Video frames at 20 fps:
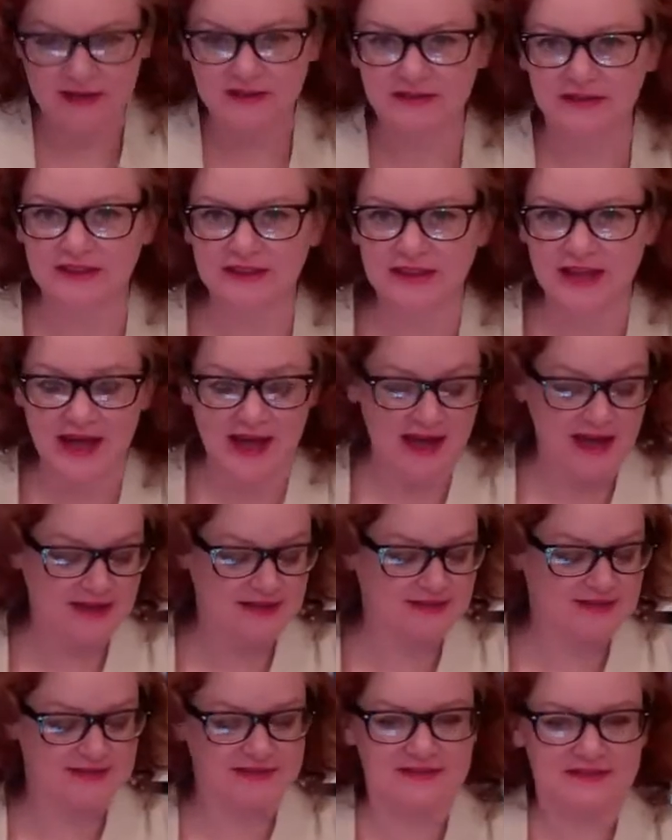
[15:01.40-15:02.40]
the
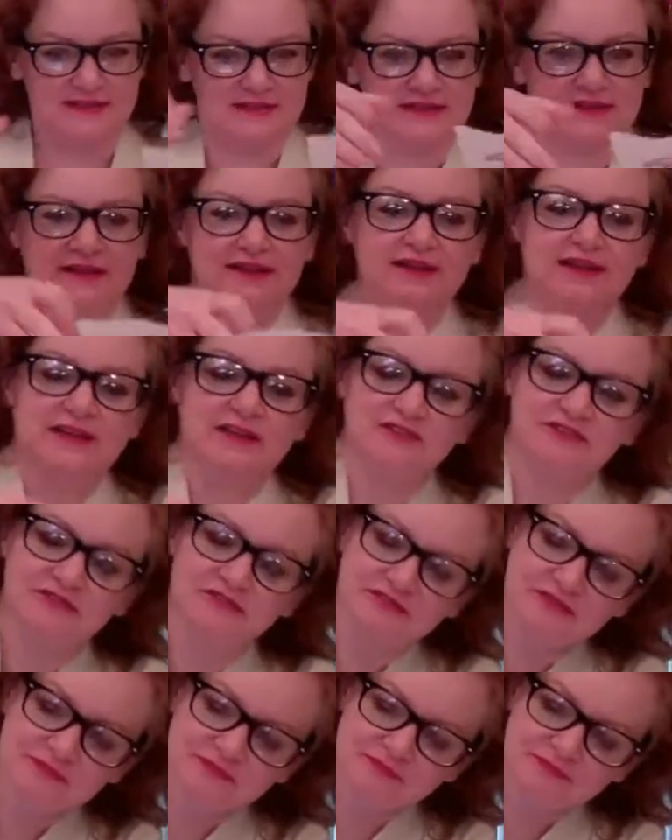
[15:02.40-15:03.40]
last
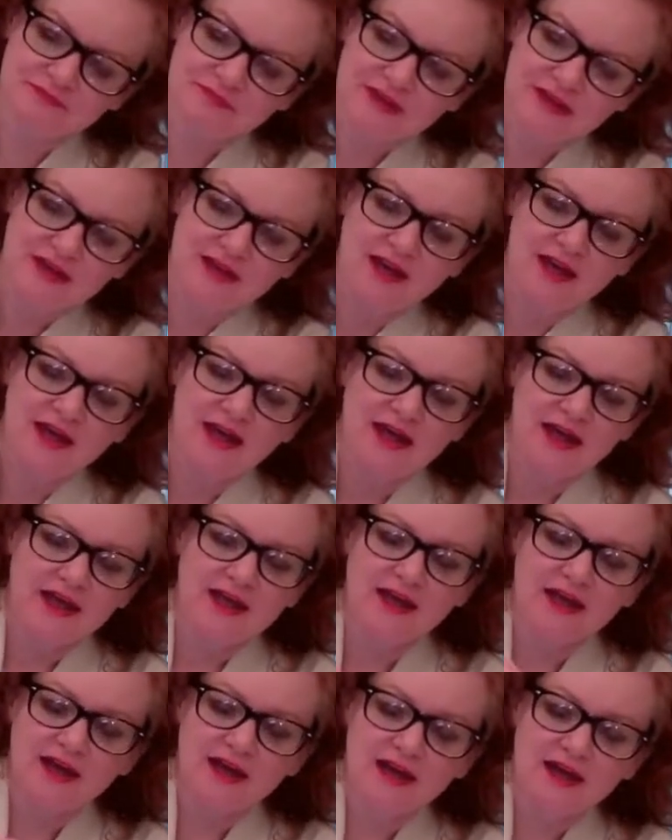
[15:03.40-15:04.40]
leaf,
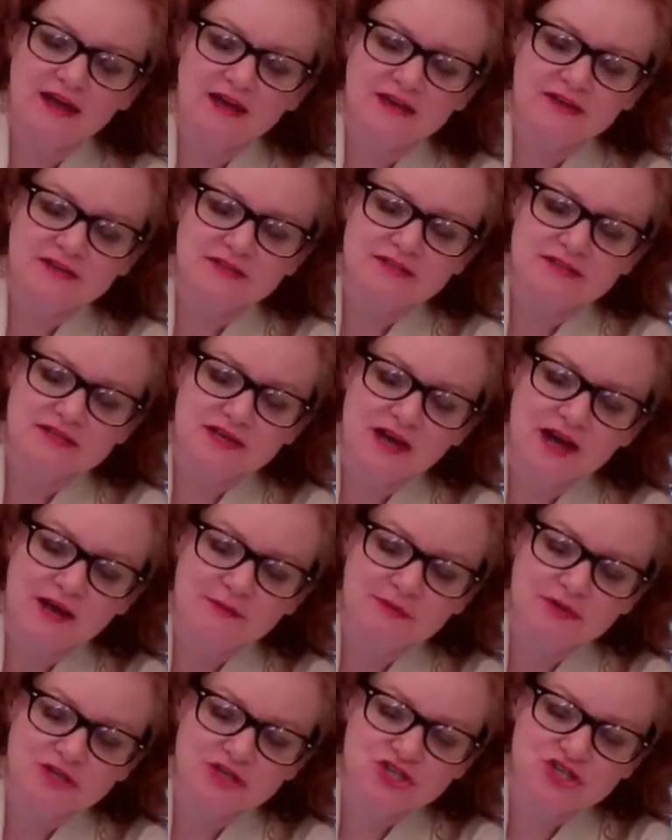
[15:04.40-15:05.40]
and I'm
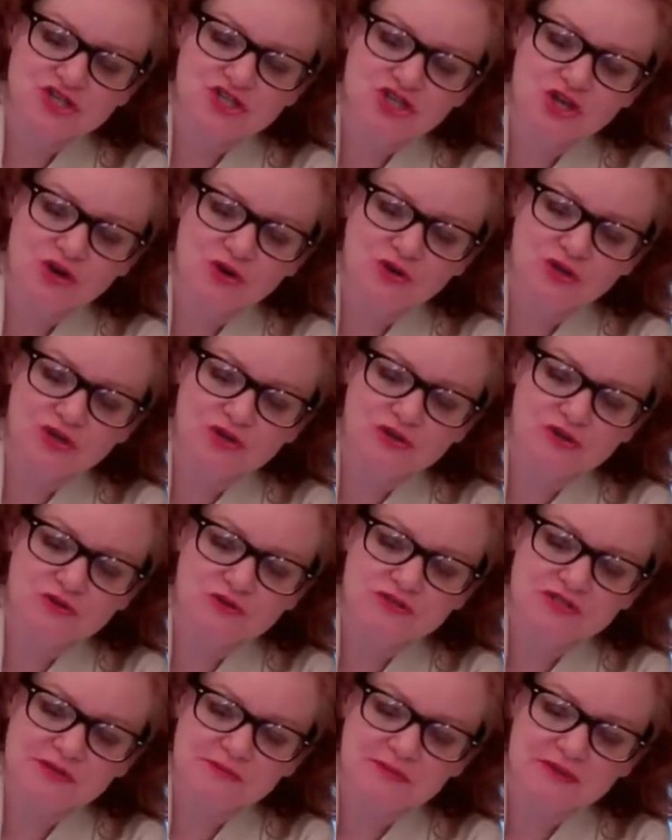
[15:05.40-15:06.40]
going to show you
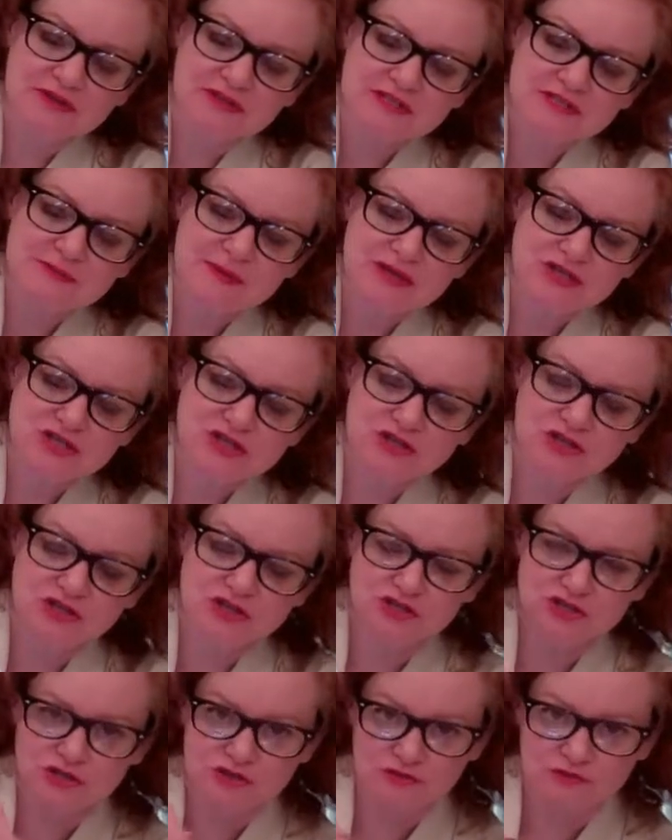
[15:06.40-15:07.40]
something special you can
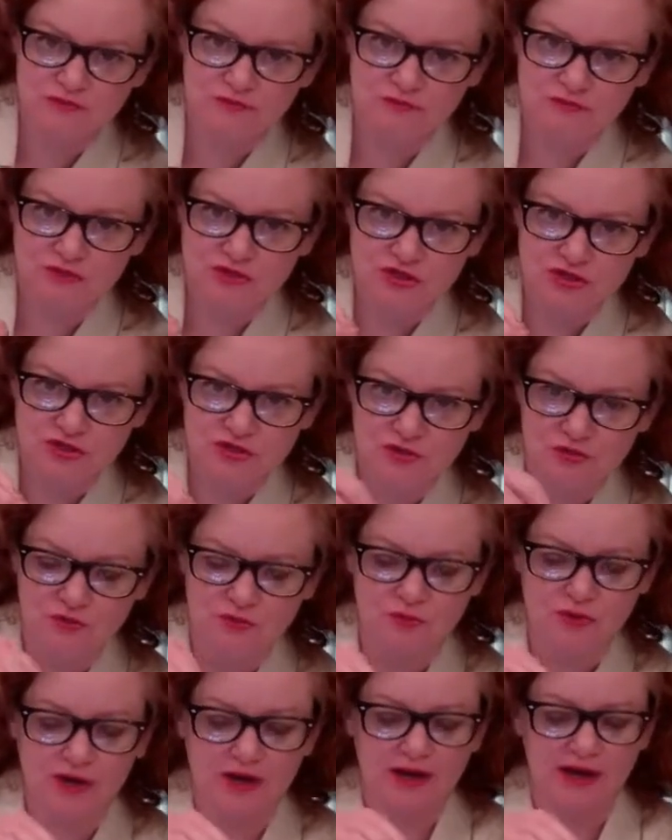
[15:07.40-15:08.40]
do
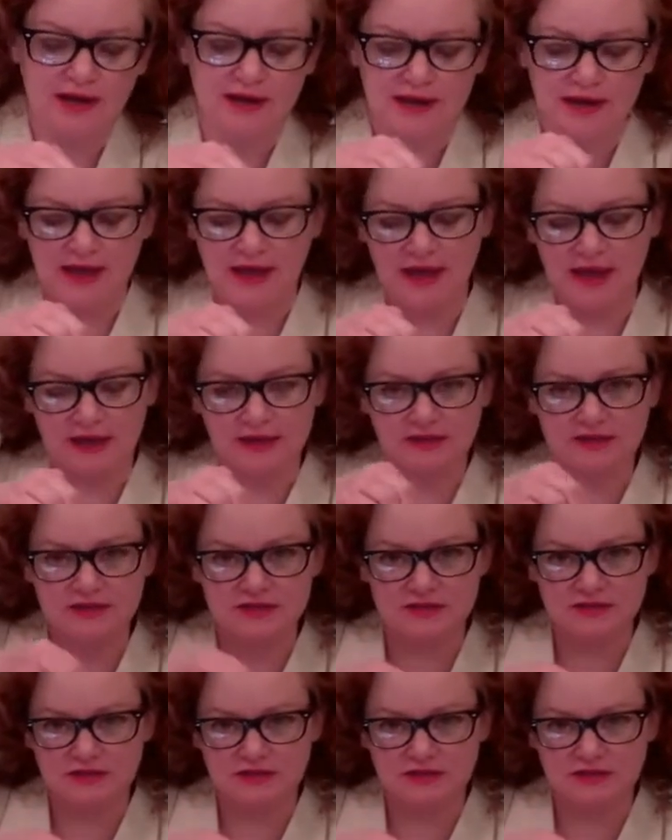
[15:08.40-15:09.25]
to end